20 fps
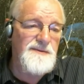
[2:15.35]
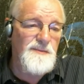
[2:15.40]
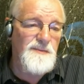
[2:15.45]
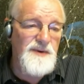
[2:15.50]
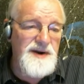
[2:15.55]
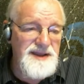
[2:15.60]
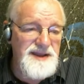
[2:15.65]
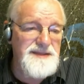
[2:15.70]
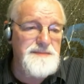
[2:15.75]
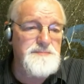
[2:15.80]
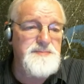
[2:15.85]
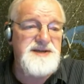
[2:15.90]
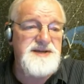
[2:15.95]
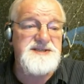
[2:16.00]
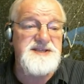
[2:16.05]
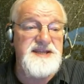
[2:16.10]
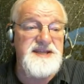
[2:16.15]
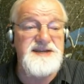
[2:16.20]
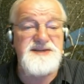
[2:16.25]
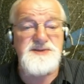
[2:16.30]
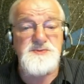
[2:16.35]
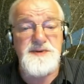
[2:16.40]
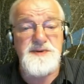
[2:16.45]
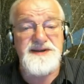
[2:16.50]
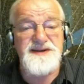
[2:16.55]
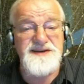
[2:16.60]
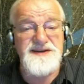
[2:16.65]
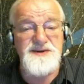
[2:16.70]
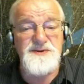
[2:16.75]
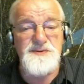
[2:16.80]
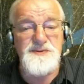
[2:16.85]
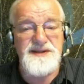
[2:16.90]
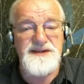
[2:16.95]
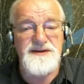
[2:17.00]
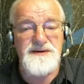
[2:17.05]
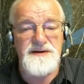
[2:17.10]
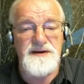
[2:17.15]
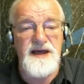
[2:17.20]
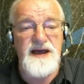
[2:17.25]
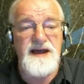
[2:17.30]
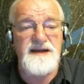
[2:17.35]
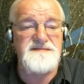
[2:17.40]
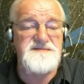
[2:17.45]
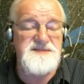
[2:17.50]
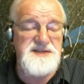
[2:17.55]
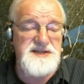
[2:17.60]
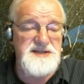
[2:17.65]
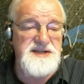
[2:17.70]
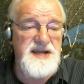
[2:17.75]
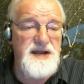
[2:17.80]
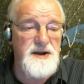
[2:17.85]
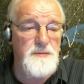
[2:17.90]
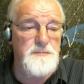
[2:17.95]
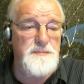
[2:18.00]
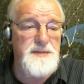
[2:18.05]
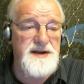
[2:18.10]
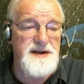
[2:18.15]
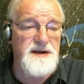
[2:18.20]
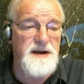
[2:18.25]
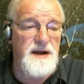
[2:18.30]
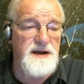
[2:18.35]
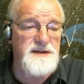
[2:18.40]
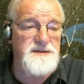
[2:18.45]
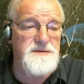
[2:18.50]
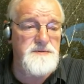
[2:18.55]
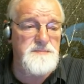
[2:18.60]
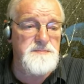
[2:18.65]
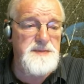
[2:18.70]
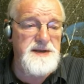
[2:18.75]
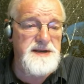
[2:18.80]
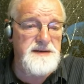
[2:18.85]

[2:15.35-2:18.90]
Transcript: one of the best things we can do with our lives is helping other